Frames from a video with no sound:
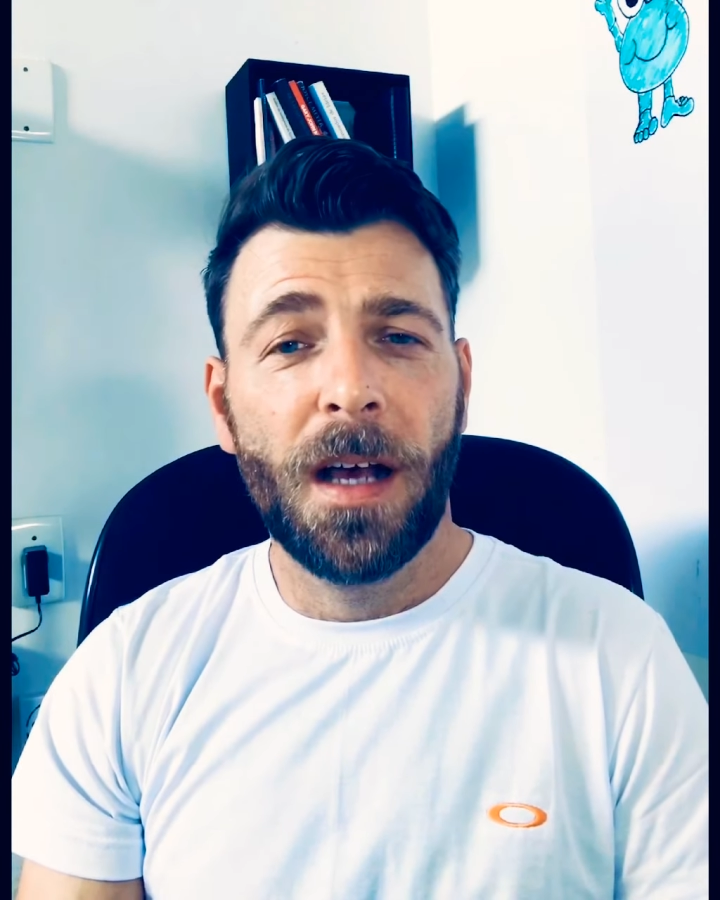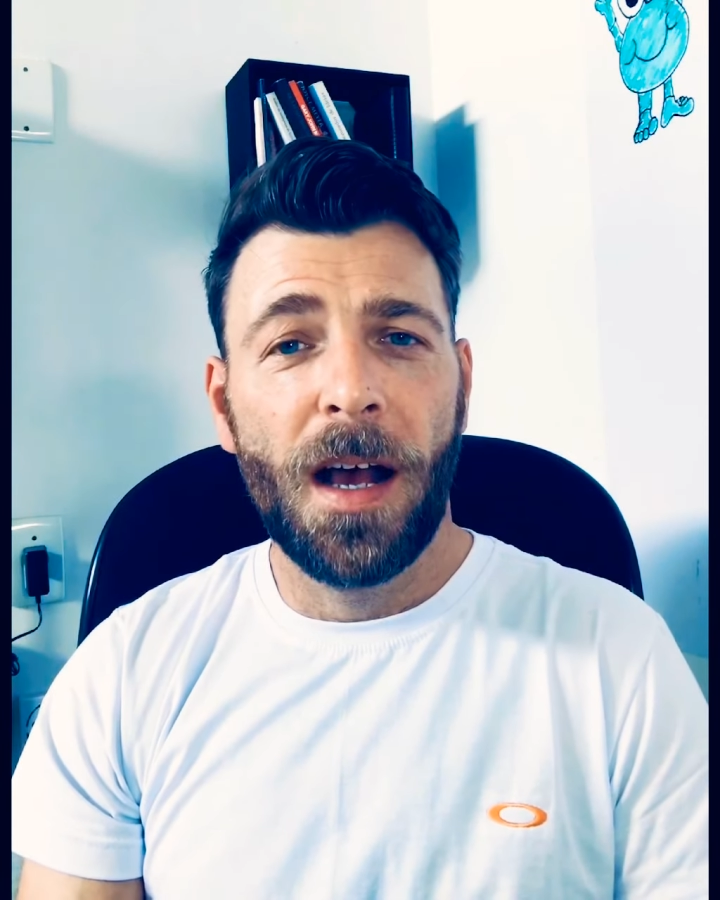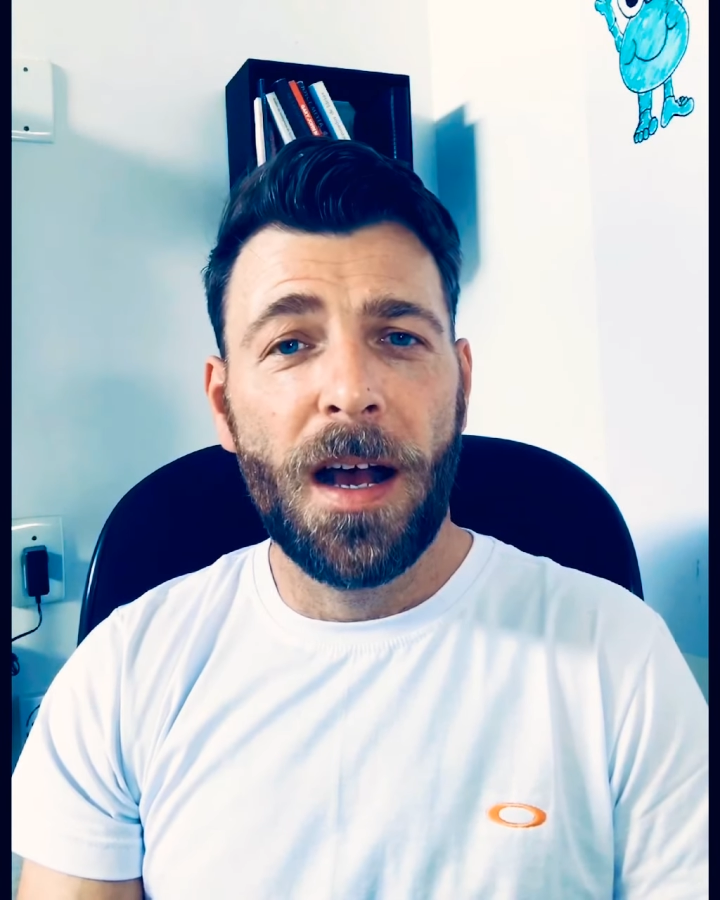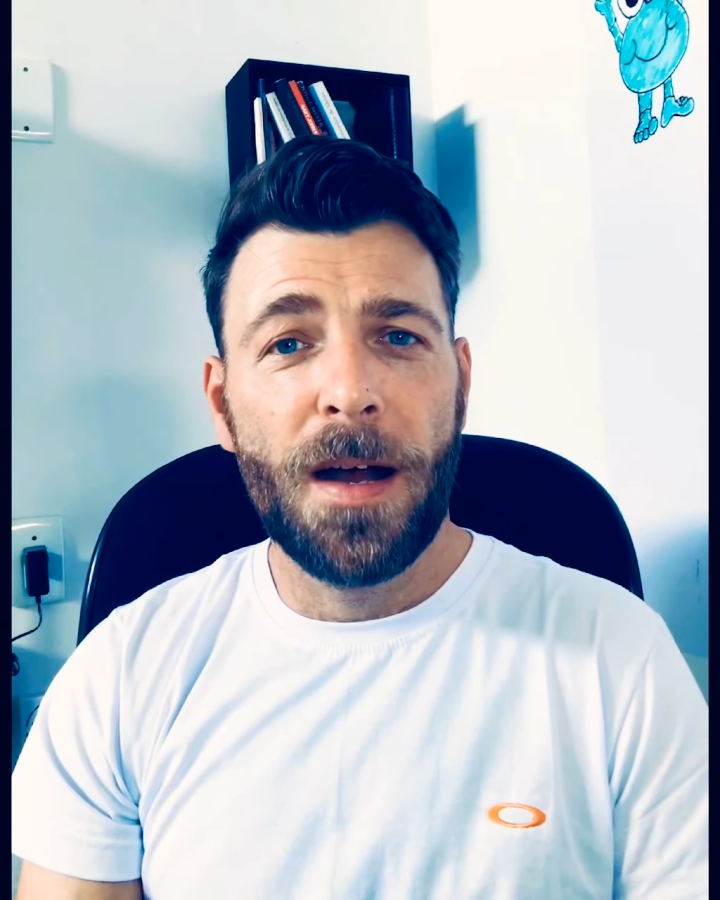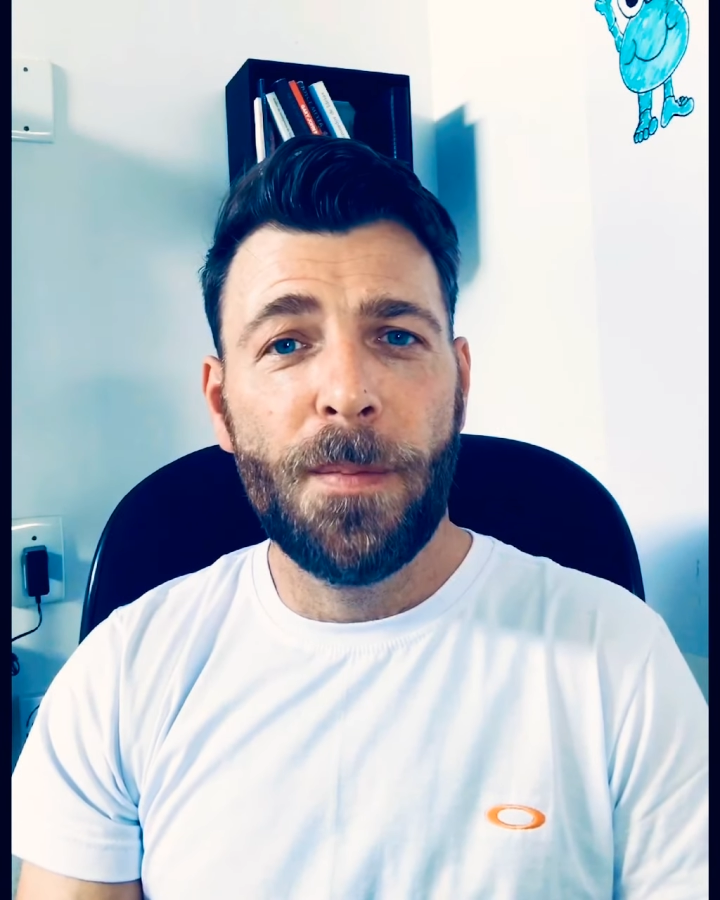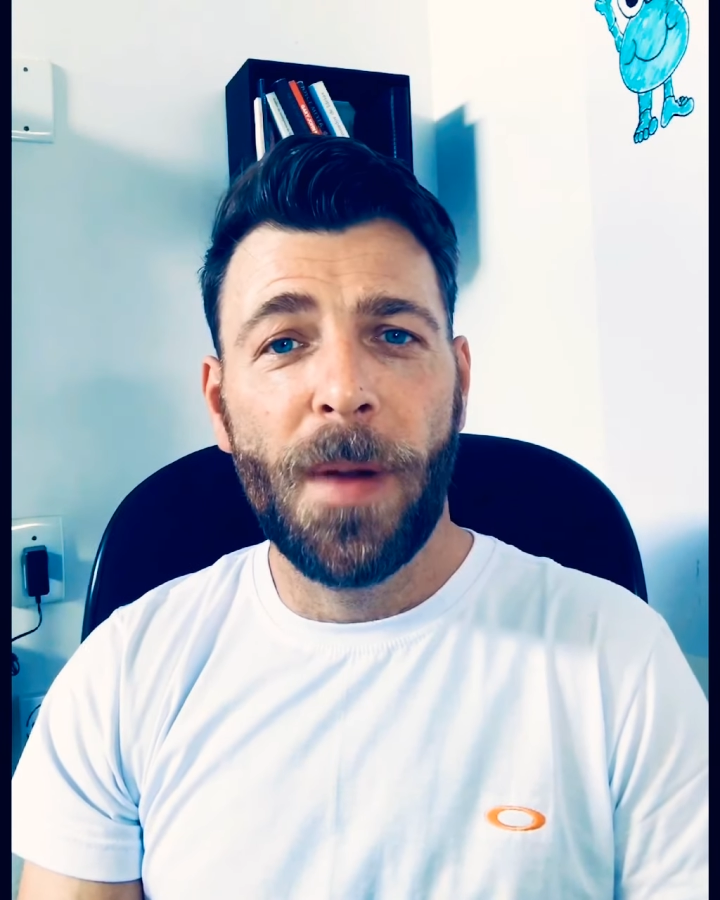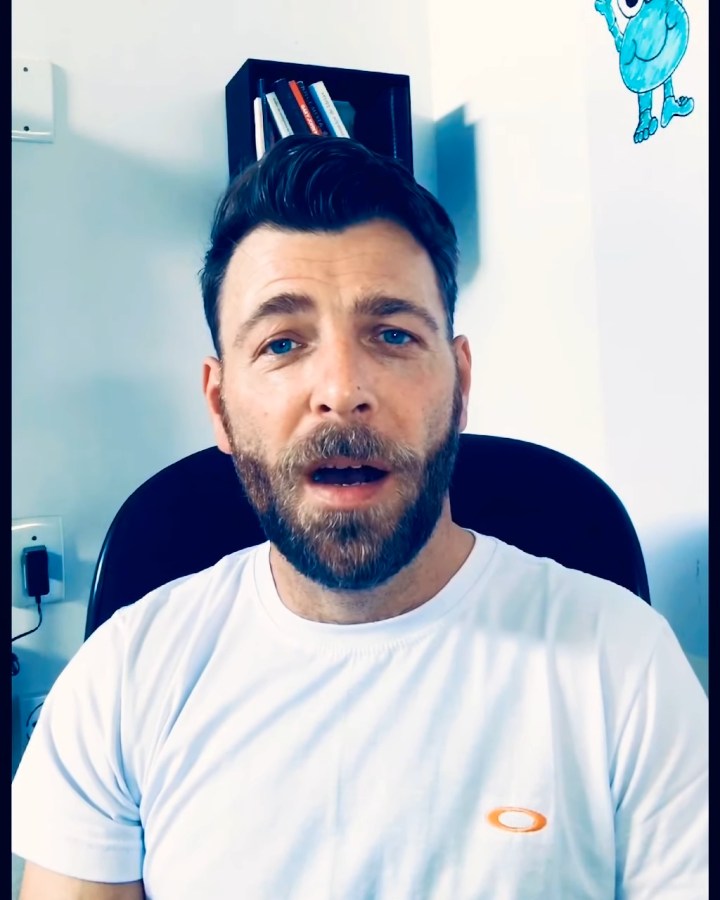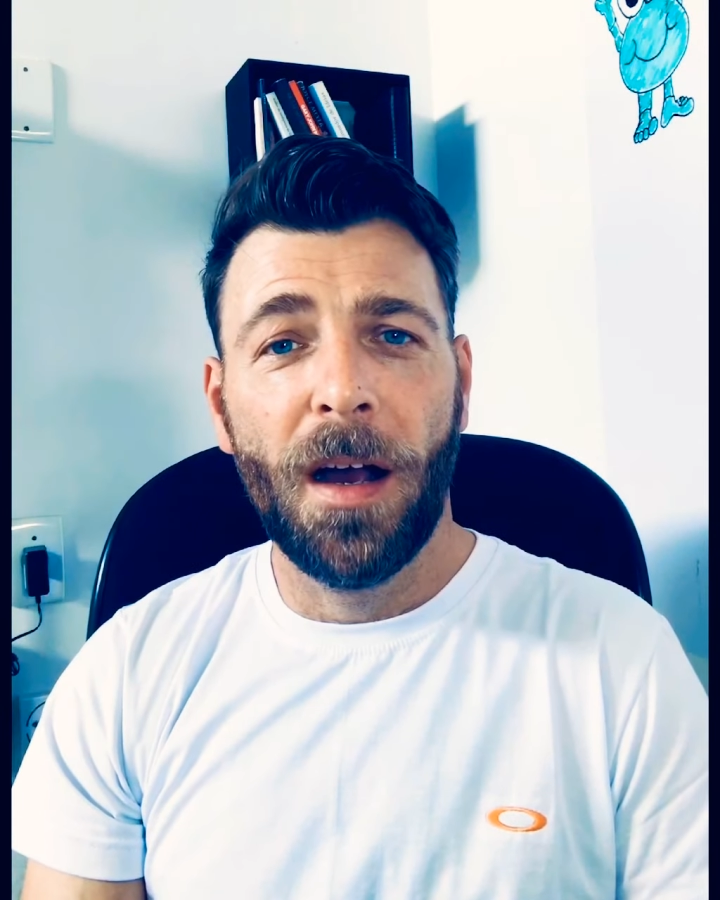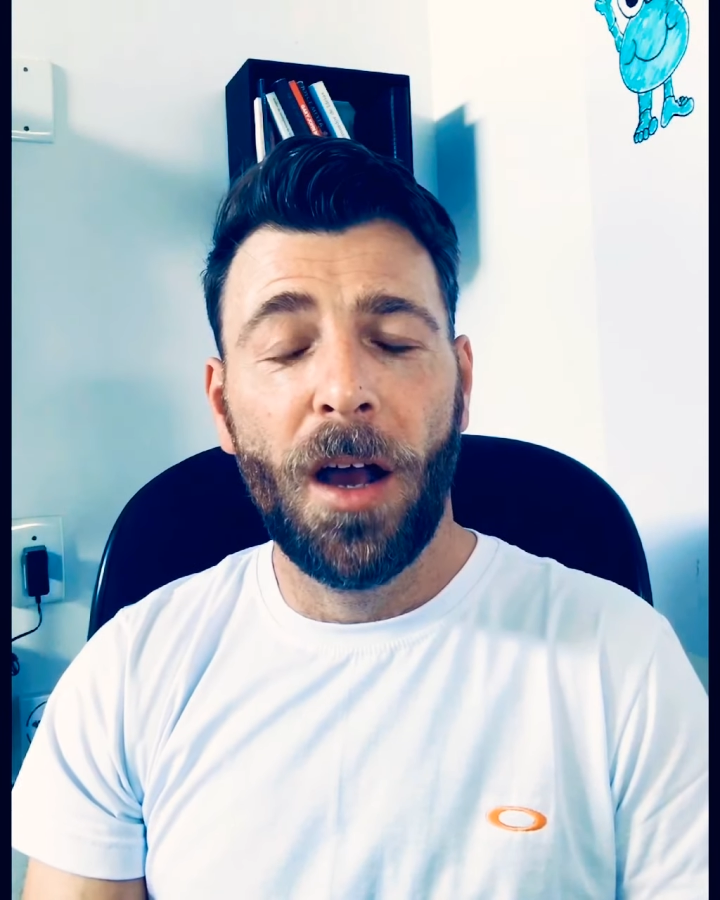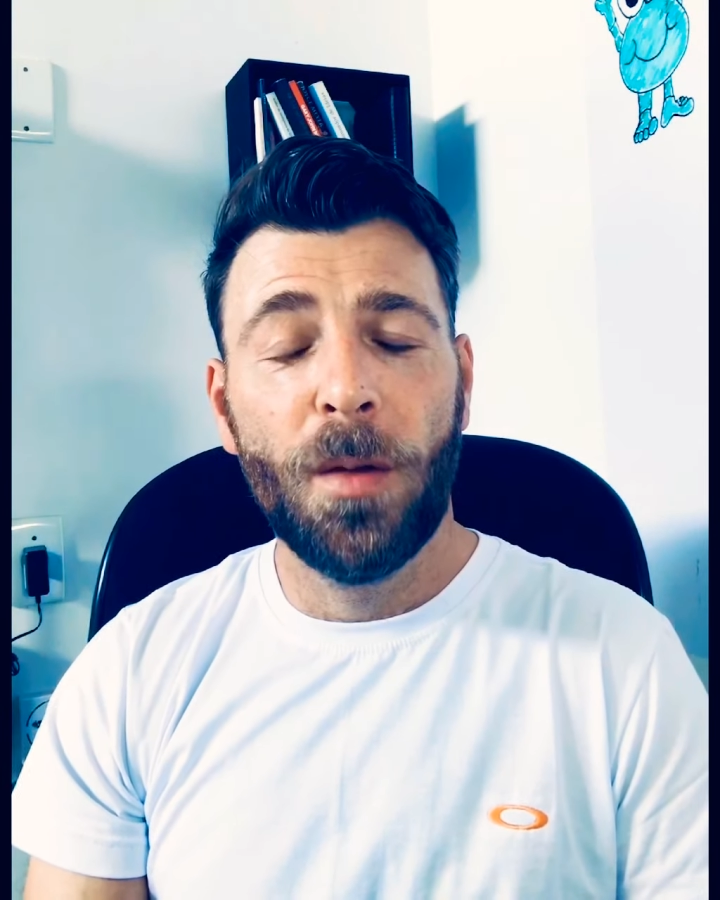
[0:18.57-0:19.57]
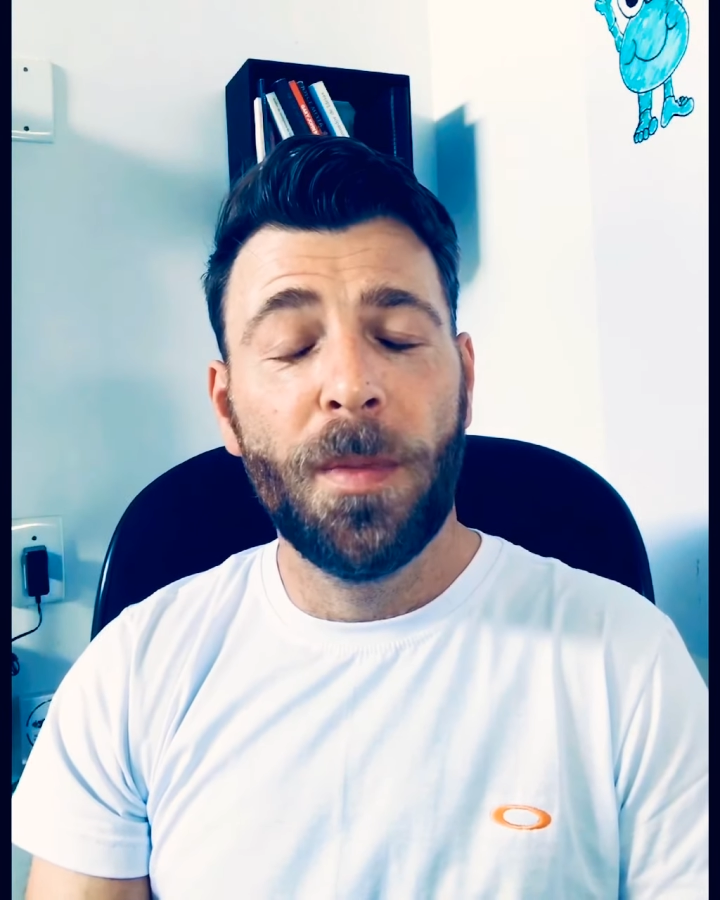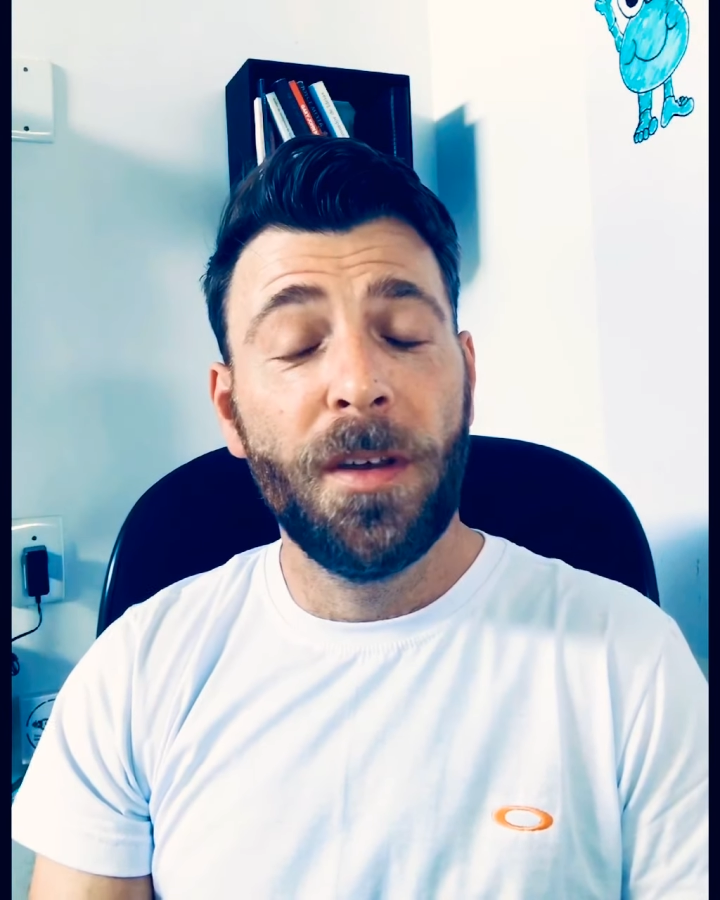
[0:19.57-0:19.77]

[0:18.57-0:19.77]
I hope